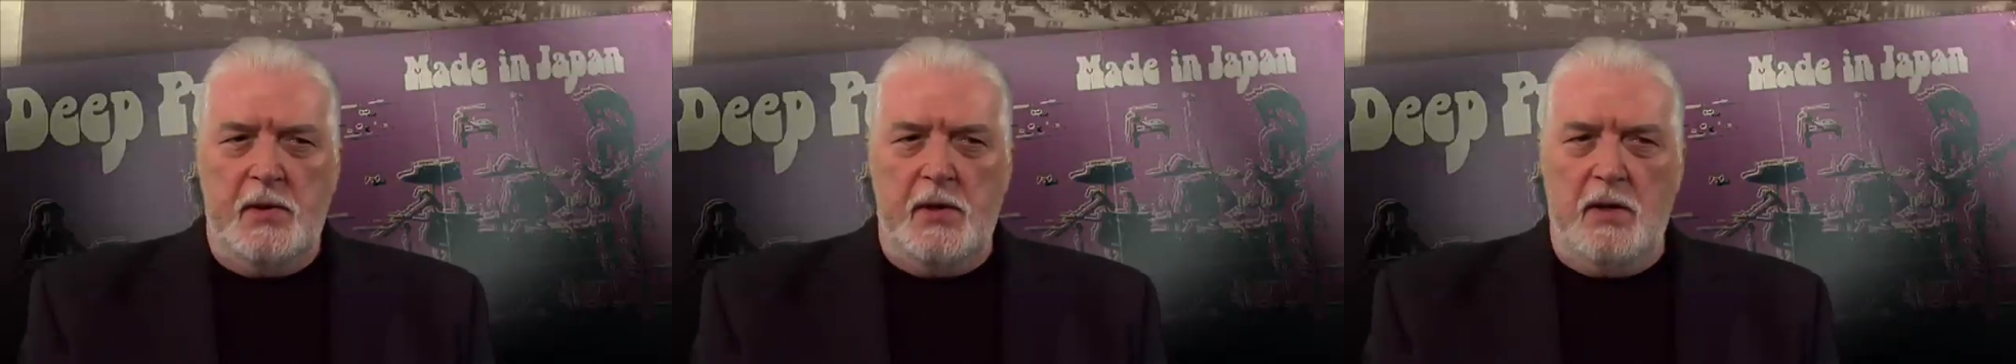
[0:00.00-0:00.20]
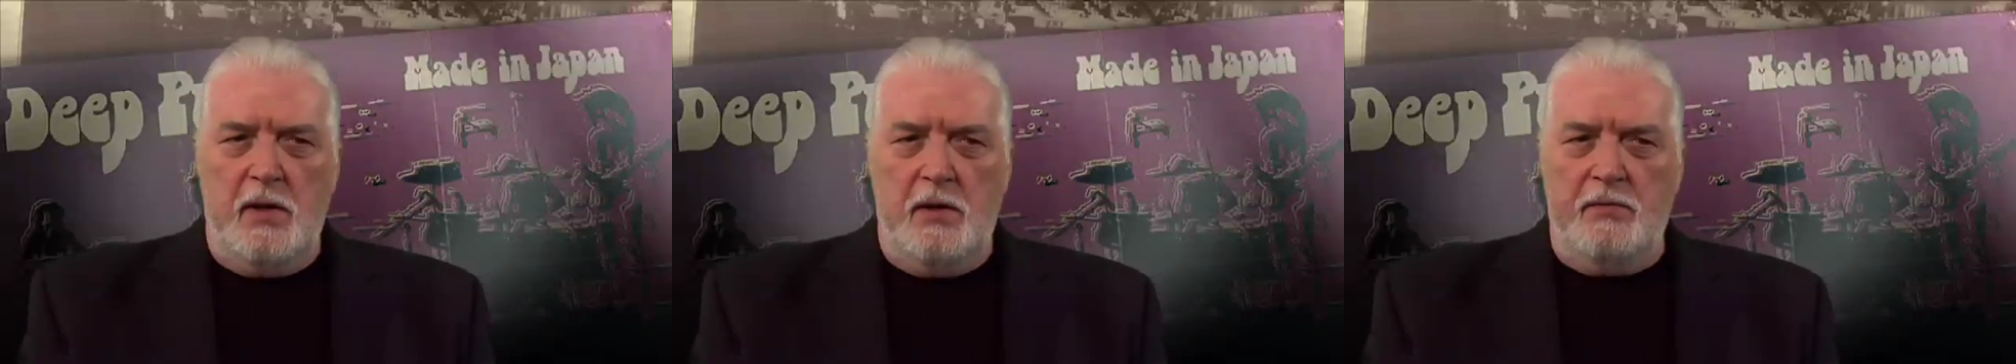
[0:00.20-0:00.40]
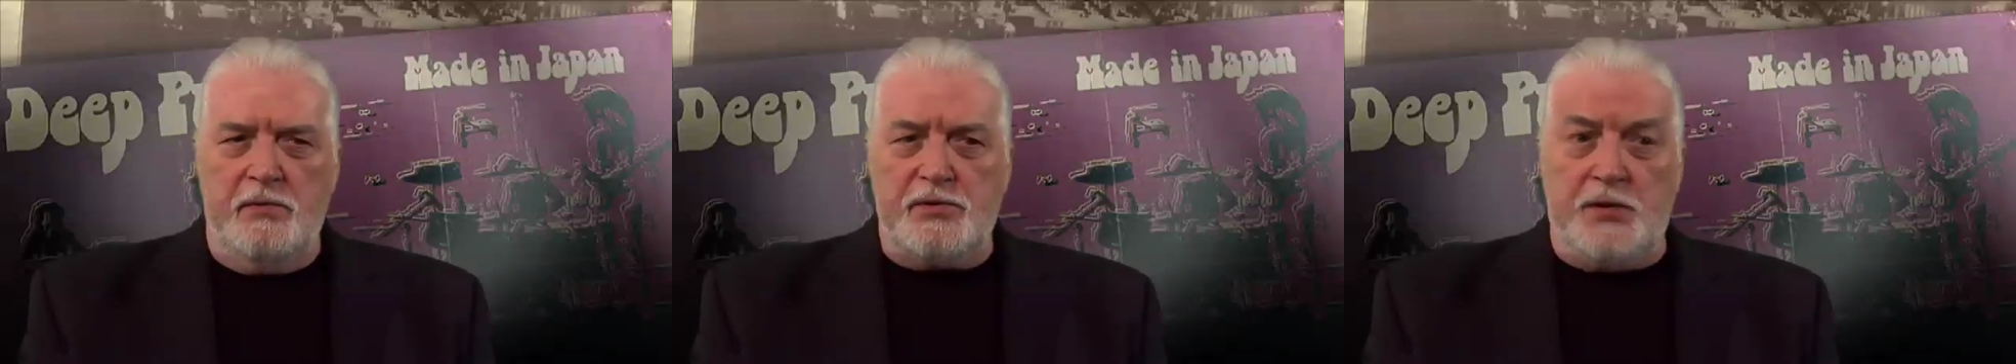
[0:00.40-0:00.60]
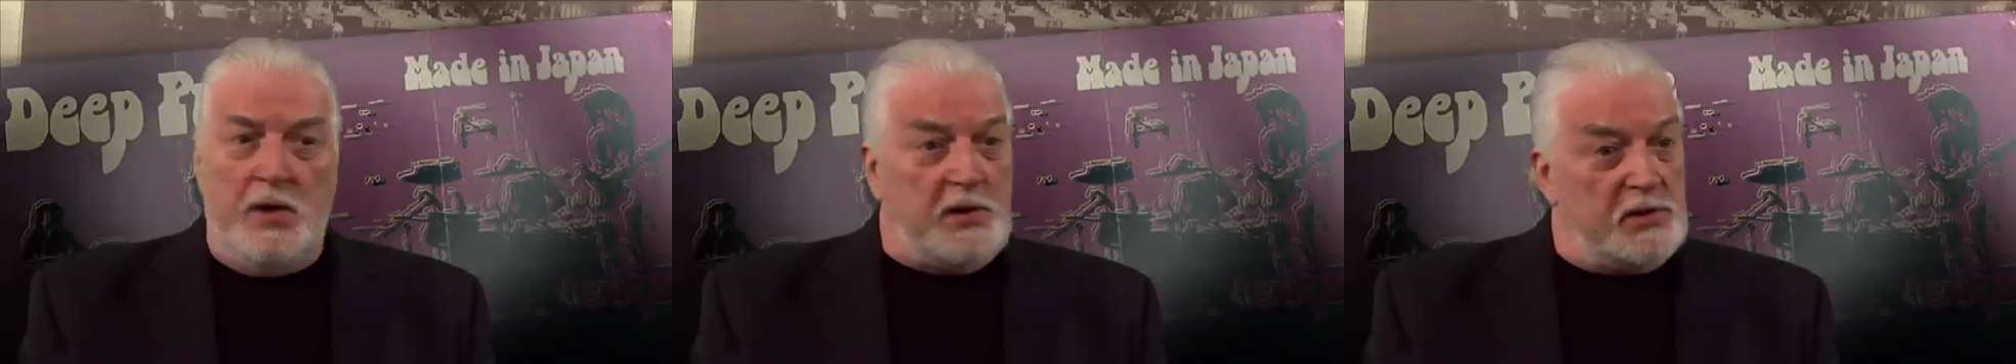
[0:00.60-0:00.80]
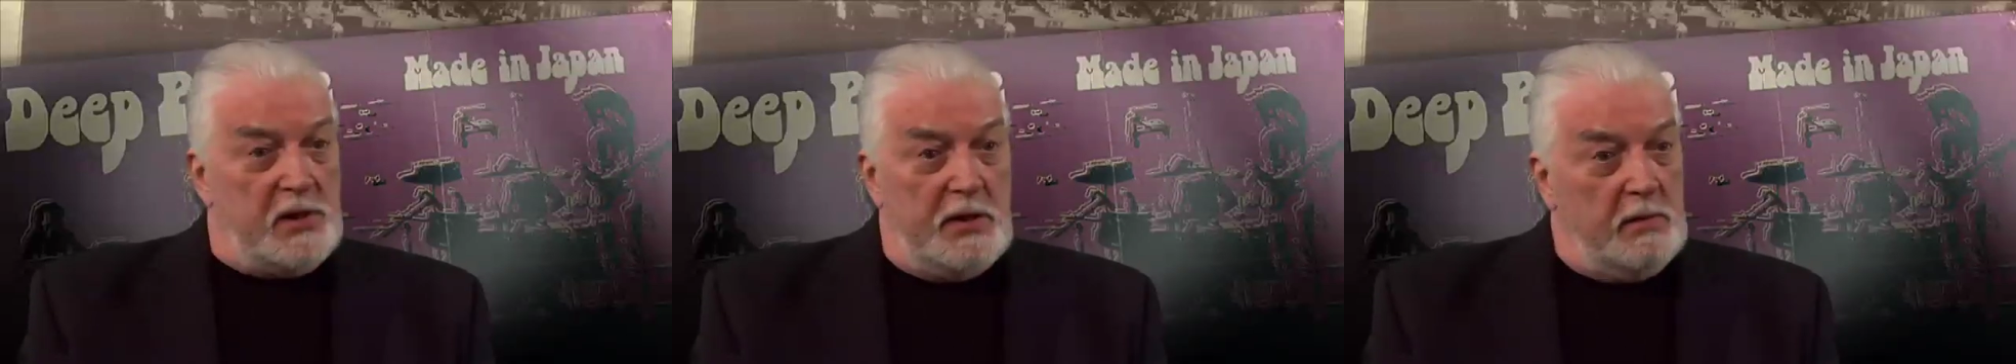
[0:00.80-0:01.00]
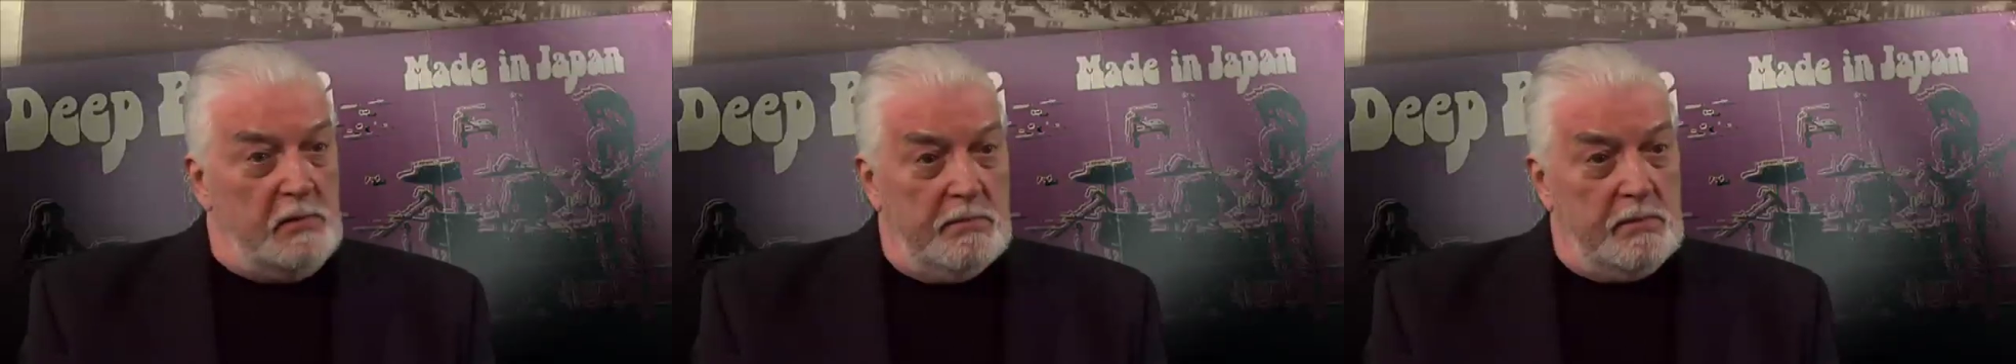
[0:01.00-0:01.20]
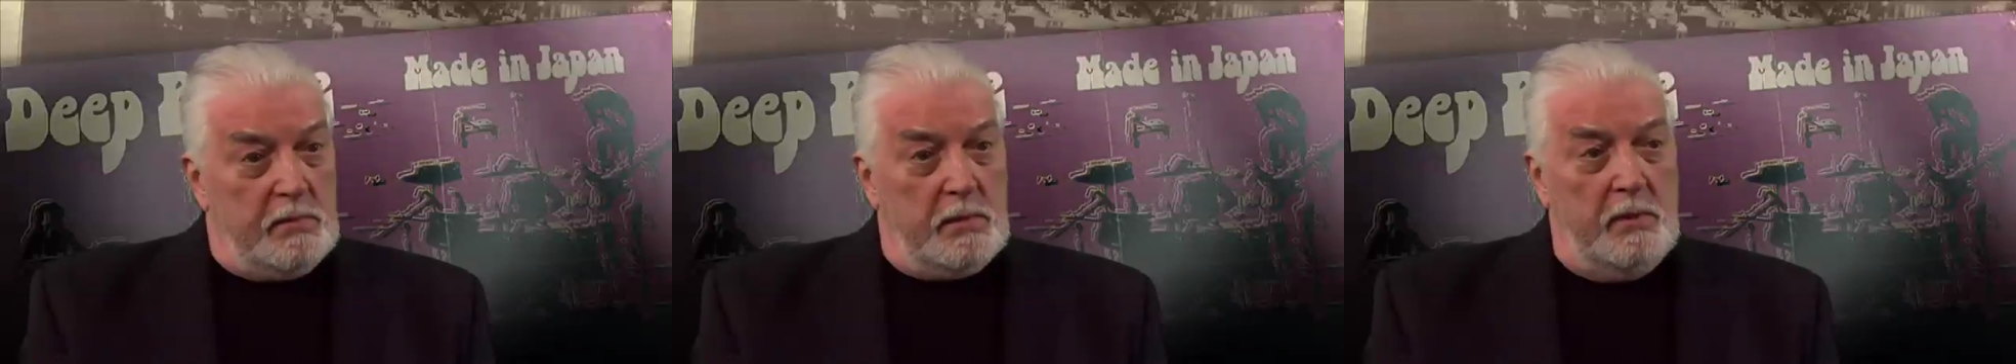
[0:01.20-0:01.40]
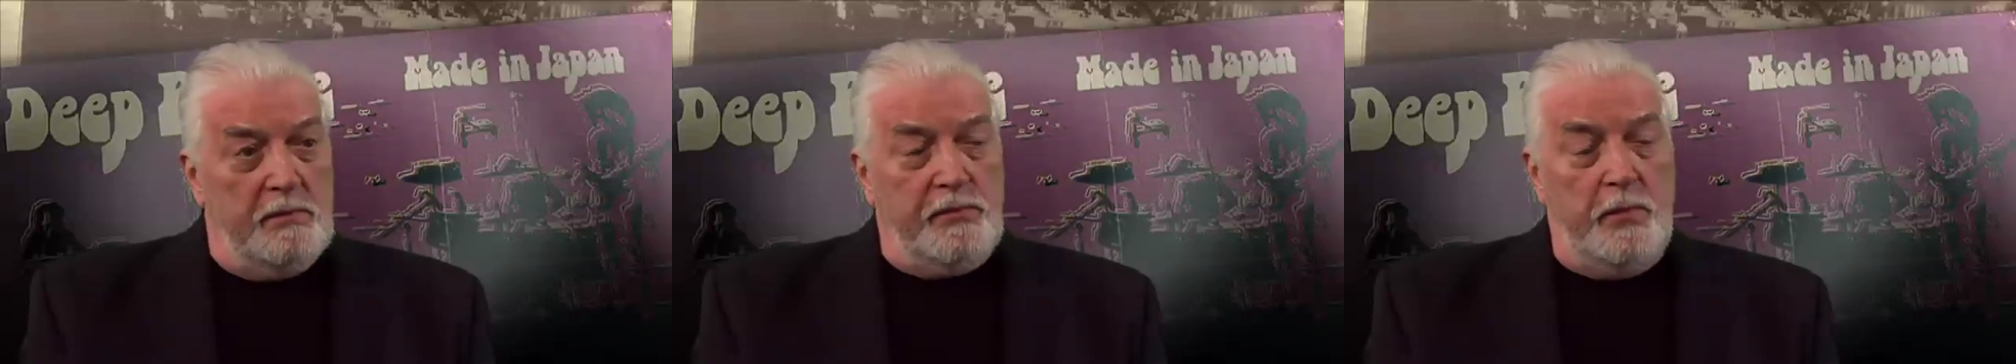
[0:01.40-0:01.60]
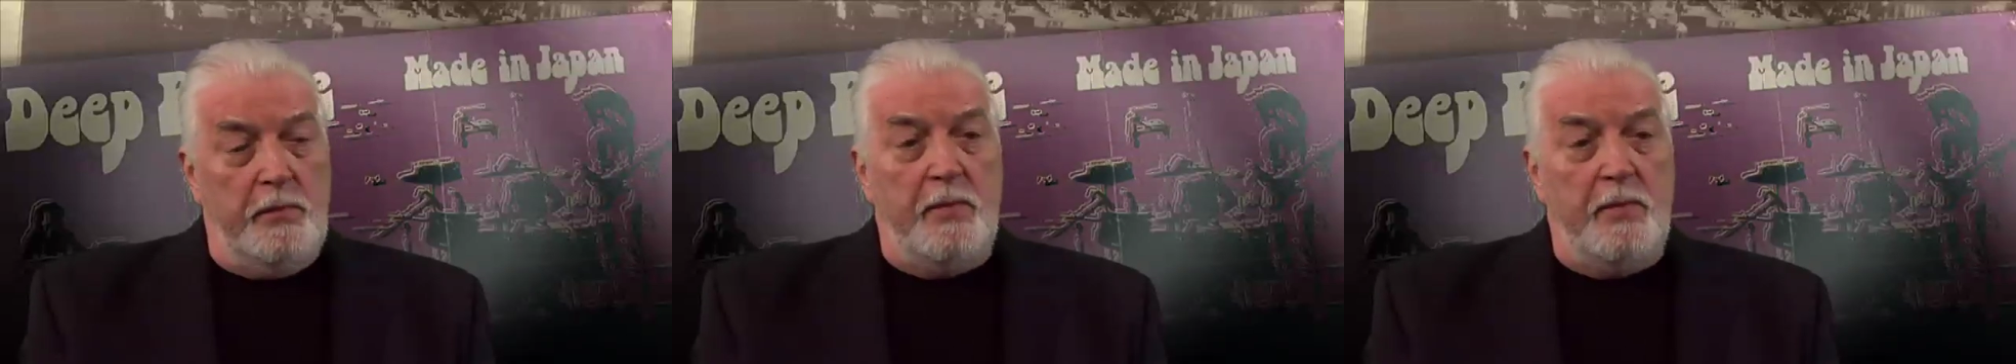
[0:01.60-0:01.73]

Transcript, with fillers: uh, strangely, for